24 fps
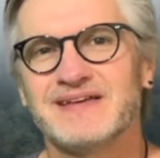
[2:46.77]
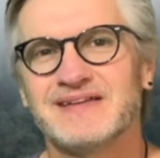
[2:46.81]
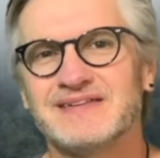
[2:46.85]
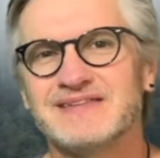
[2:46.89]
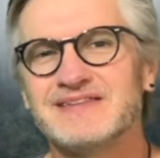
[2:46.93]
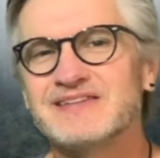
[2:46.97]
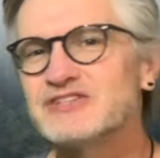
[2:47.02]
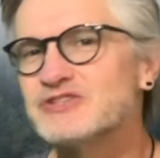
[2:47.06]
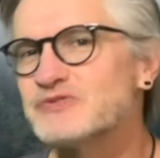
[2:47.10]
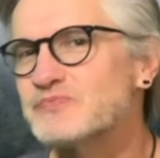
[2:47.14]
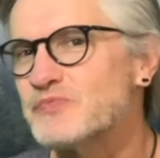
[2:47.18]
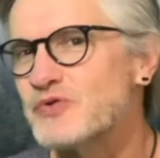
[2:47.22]
And
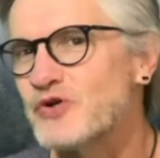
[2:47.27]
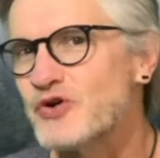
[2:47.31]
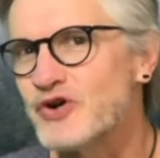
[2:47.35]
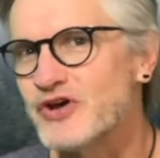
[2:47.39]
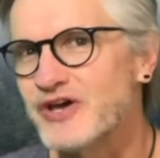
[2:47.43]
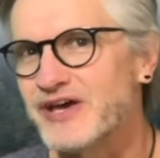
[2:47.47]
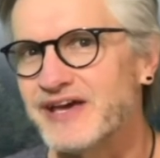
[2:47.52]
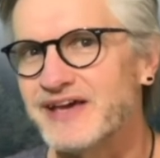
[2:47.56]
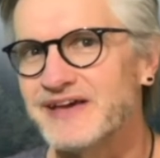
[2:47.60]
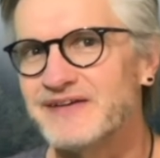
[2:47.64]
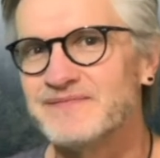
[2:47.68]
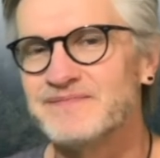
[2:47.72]
this
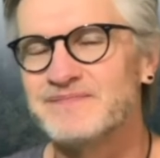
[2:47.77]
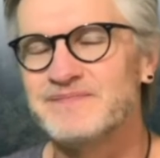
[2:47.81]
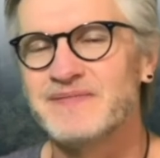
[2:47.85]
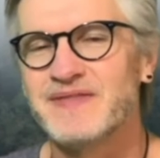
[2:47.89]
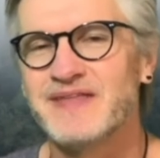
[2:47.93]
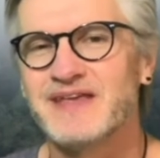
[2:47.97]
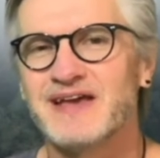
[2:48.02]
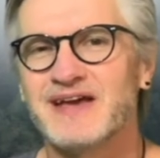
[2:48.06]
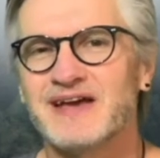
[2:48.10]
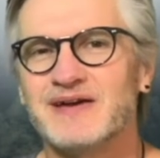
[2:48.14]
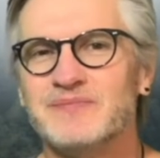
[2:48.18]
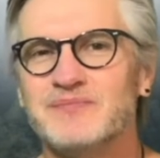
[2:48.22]
prayer
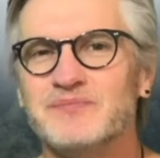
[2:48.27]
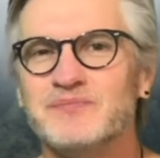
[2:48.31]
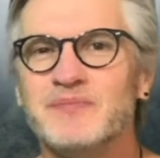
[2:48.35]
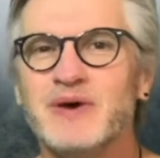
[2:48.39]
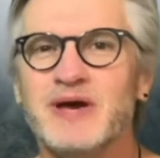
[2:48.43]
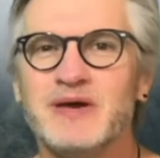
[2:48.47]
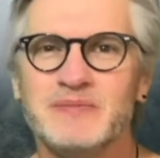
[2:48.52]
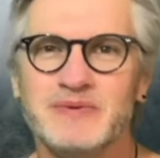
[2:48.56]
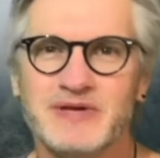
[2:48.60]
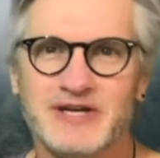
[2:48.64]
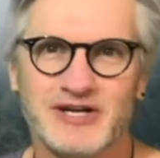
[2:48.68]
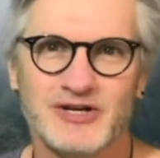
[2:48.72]

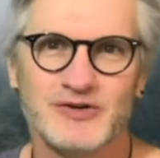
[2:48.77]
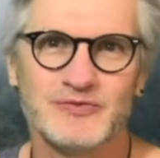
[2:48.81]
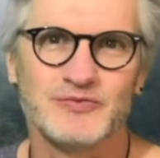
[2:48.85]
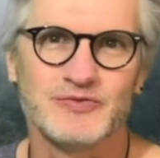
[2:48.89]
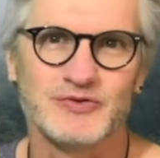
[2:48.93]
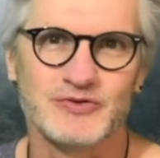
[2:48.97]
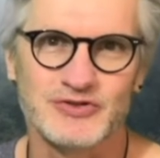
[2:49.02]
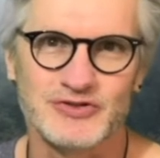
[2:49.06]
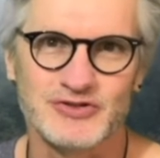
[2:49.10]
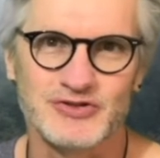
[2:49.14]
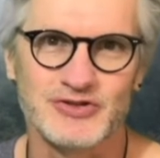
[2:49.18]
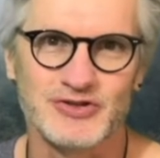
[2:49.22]
may be
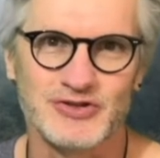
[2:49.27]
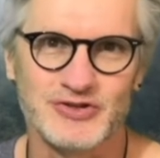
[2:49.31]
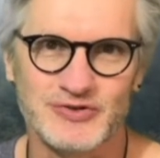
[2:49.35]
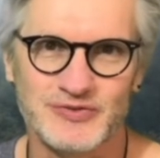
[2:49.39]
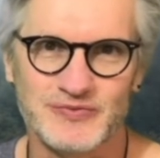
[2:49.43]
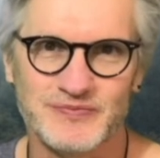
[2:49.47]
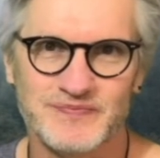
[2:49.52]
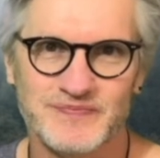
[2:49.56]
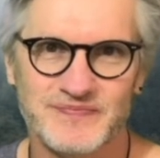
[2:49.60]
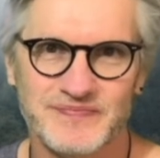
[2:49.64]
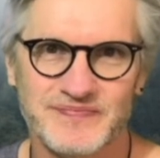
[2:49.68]
helpful to you.